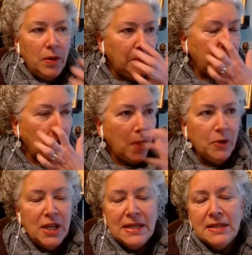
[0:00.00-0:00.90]

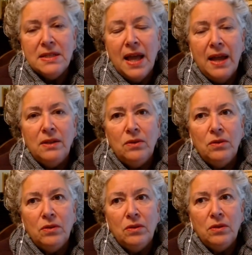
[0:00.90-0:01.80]
properties that
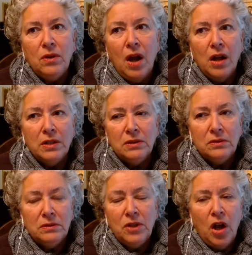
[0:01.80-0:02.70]
are
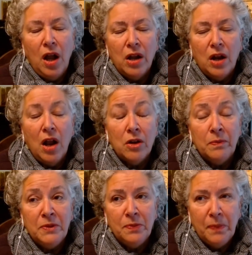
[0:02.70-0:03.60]

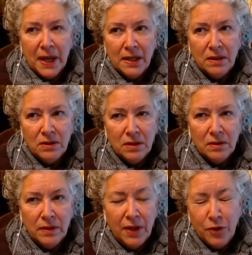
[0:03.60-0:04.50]
harmed by,
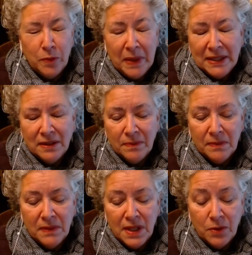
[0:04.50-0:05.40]
if you bake
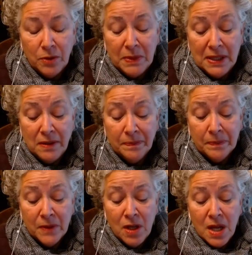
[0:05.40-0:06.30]
them, they would be
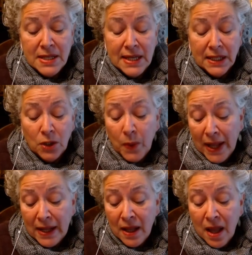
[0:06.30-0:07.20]
taken
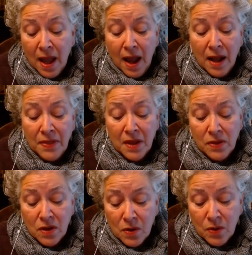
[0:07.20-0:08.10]
away. And then
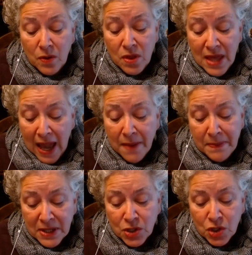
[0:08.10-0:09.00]
though that
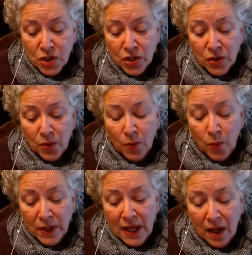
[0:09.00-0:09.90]
mixture
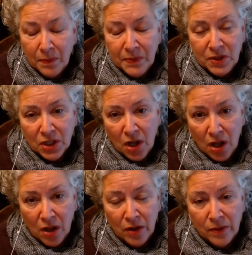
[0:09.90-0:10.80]
would help to
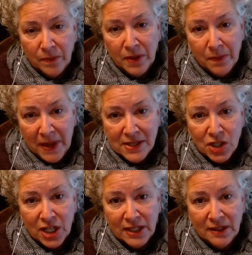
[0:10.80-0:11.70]
calm the
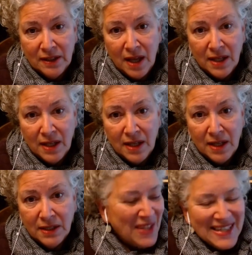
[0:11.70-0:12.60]
patient. And
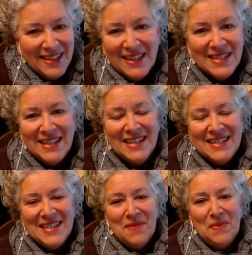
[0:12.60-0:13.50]
so that's
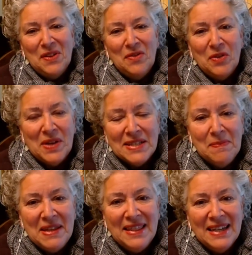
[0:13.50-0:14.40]
an example of a
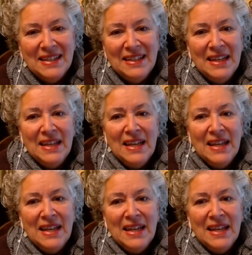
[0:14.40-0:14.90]
recipe that